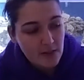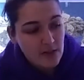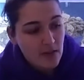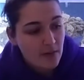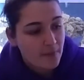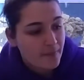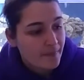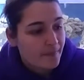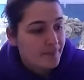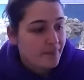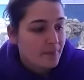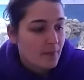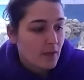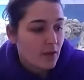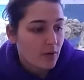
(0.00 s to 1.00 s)
So
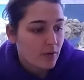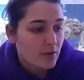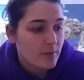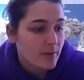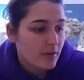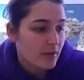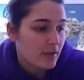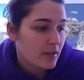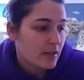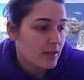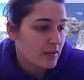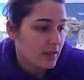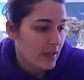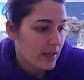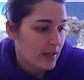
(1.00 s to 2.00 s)
going to be looking
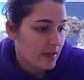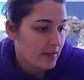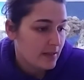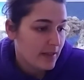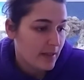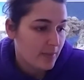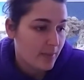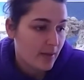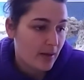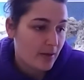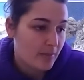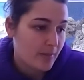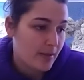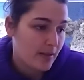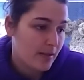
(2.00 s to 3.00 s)
into that. That'll
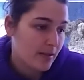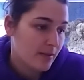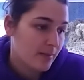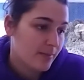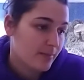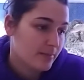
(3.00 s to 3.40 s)
probably be